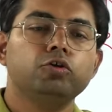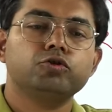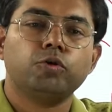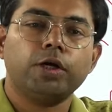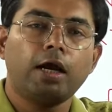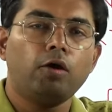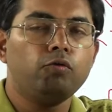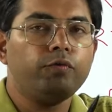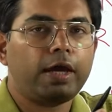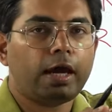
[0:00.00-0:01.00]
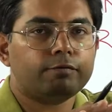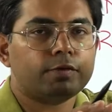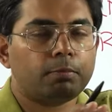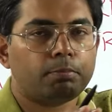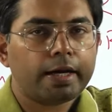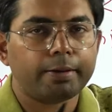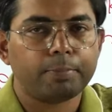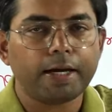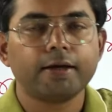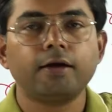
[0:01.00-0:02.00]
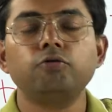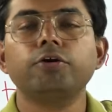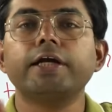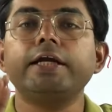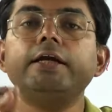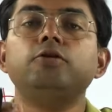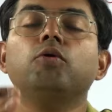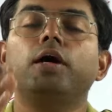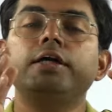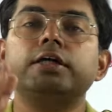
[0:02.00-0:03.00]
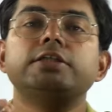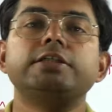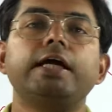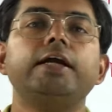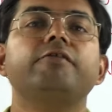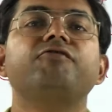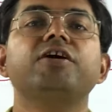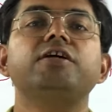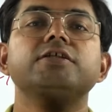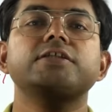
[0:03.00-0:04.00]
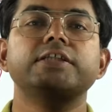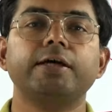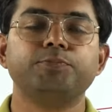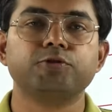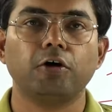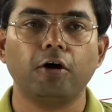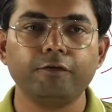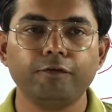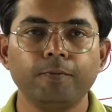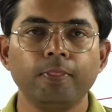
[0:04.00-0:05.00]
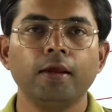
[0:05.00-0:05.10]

So now we have the background ready to understand different steps of